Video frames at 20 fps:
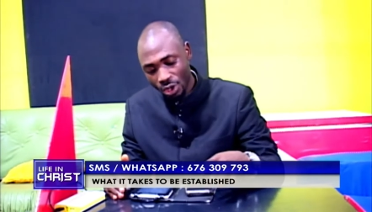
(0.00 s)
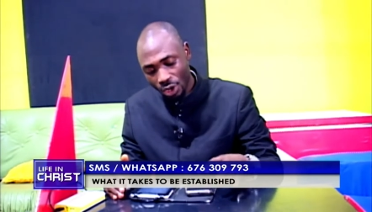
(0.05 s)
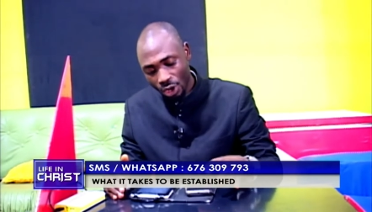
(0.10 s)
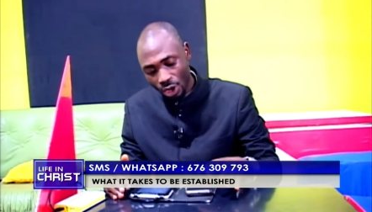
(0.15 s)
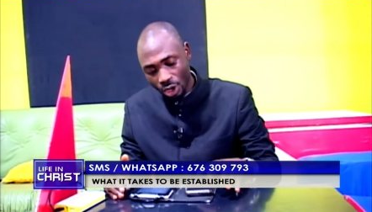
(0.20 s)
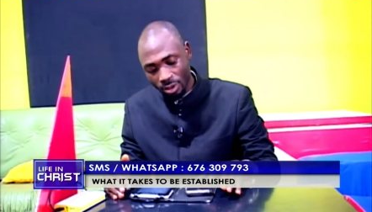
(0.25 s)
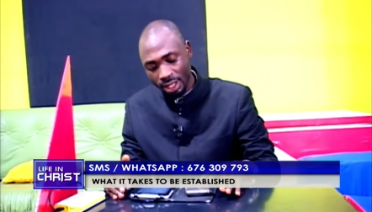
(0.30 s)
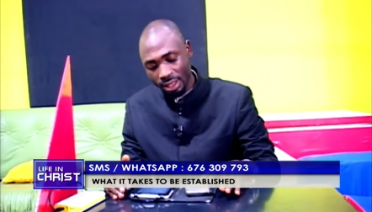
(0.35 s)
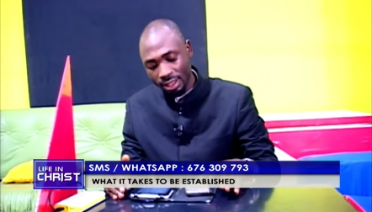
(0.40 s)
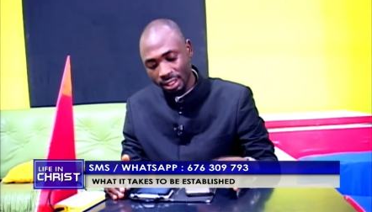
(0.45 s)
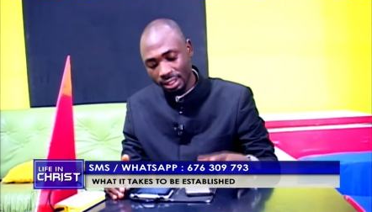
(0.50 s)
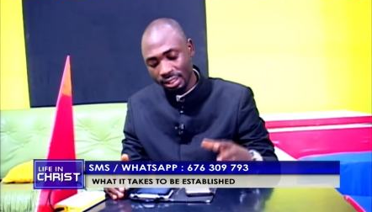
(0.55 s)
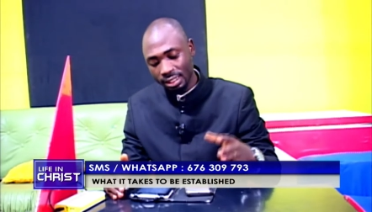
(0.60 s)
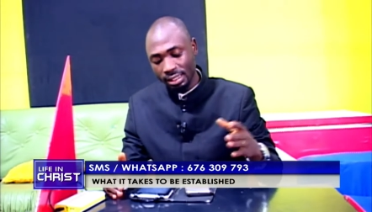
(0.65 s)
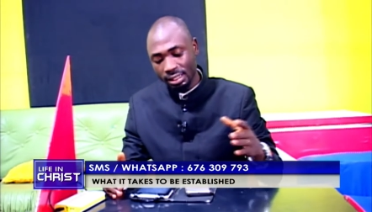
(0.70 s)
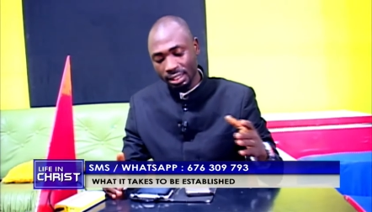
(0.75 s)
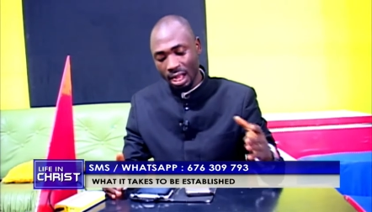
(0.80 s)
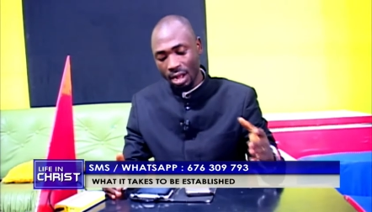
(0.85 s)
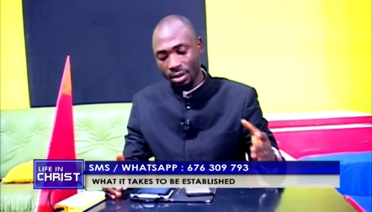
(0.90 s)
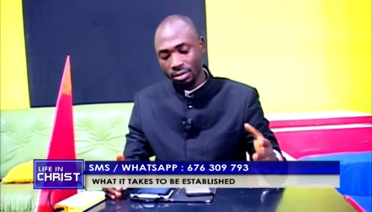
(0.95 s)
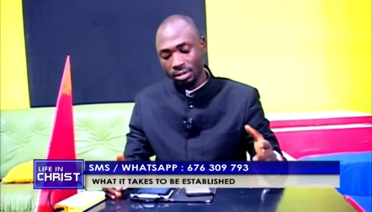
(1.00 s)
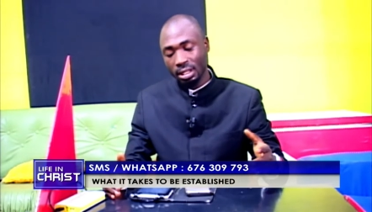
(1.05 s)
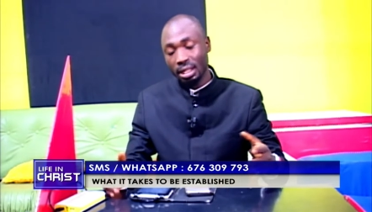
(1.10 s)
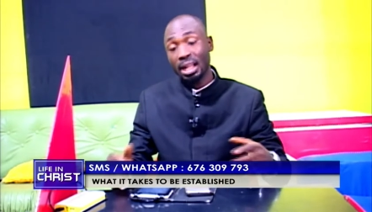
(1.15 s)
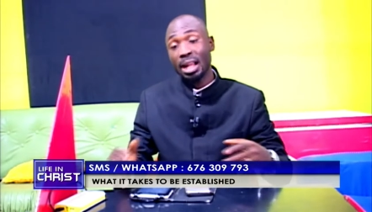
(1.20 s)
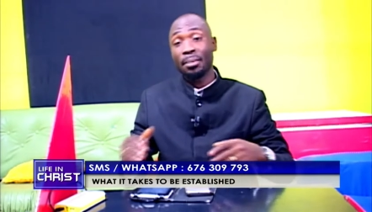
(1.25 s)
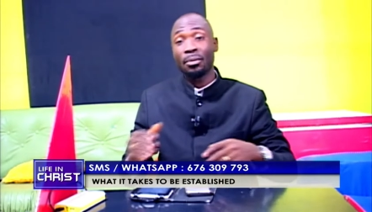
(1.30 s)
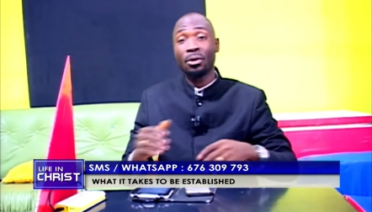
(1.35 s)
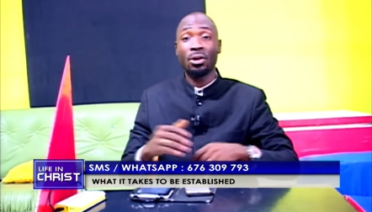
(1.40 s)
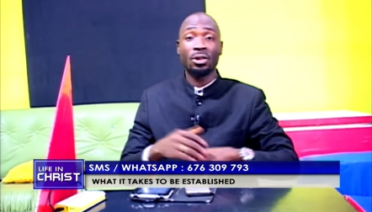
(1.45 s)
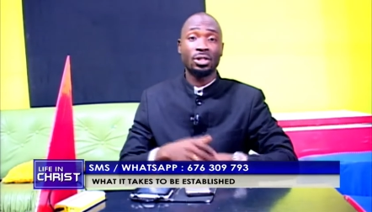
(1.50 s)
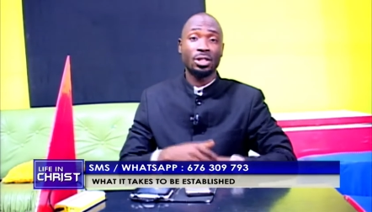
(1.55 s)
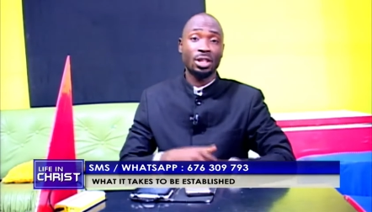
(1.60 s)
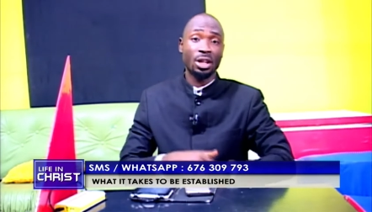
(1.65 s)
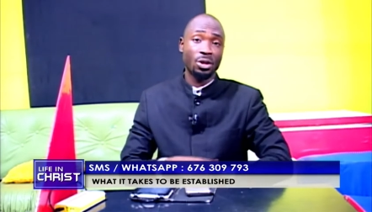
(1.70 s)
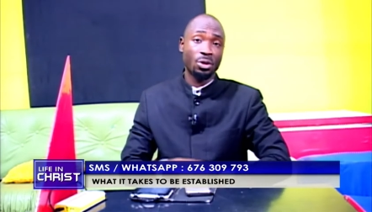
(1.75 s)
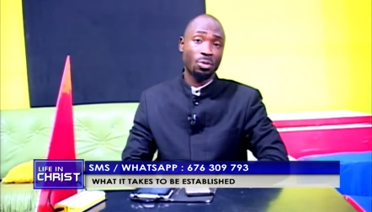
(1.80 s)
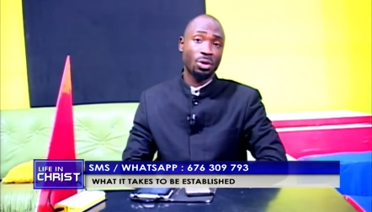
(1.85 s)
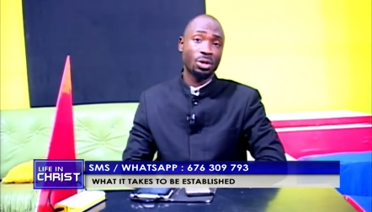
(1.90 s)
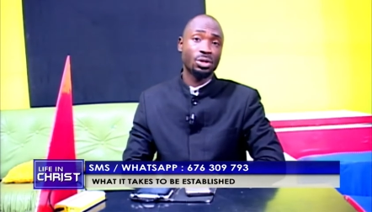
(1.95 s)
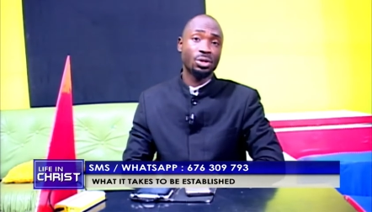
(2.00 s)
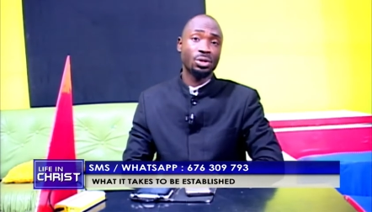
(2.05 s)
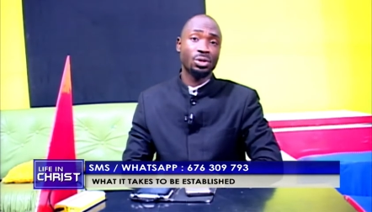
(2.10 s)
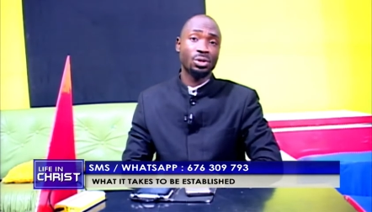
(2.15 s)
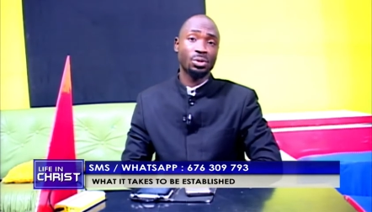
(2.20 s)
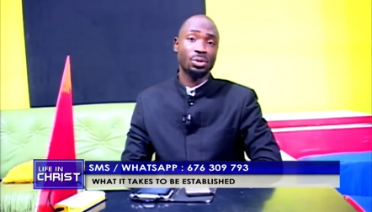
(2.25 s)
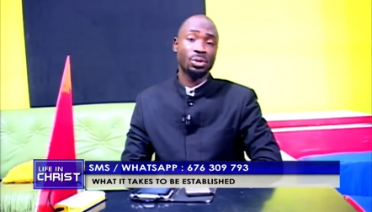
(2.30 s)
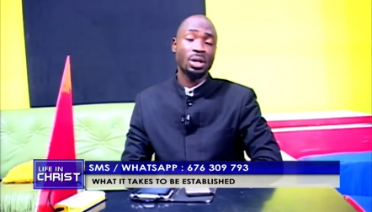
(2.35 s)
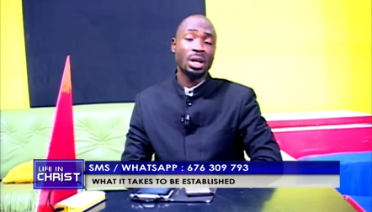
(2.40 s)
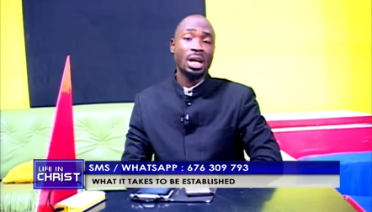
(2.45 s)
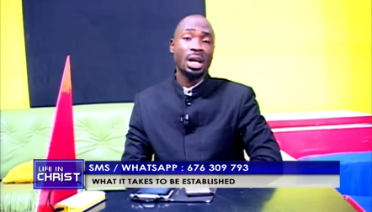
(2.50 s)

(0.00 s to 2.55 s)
All right, this is counseling. I'm going to tell you what to do.